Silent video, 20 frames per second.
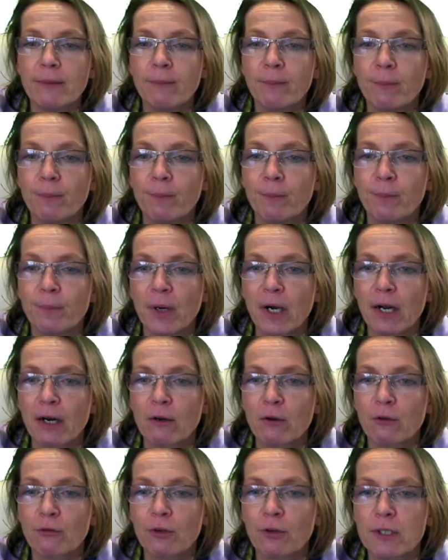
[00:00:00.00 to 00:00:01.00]
That
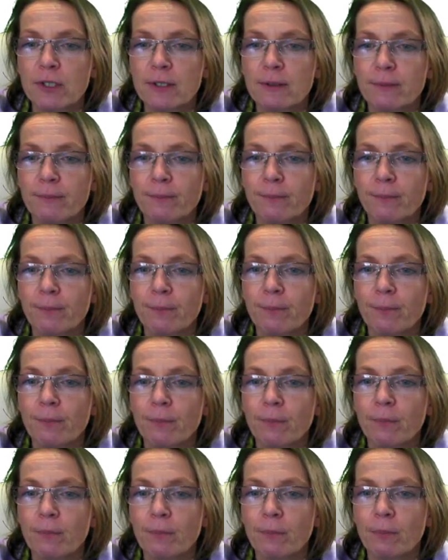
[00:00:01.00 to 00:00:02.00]
part of it,
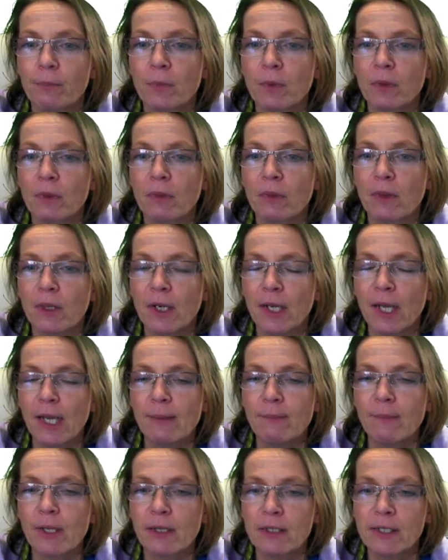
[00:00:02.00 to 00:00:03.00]

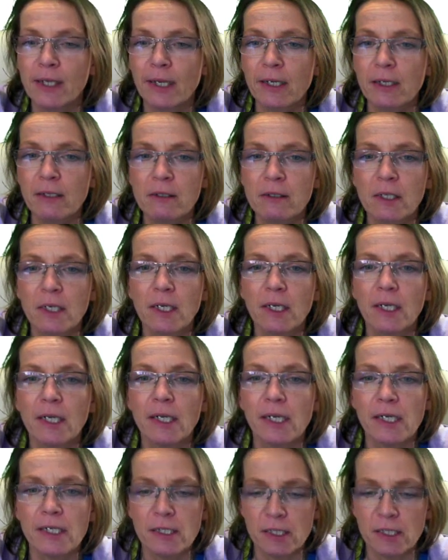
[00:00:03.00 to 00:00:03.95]
the name and the date,